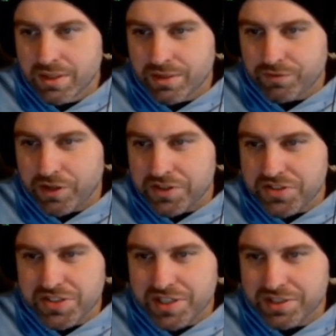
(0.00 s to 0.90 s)
Frost
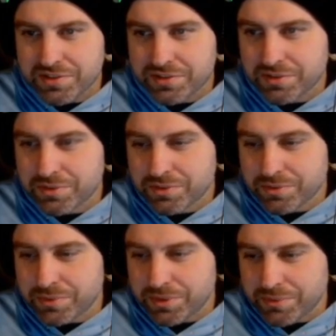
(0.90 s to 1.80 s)
set and a
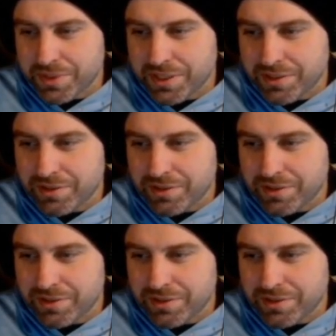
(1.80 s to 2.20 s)
crit rate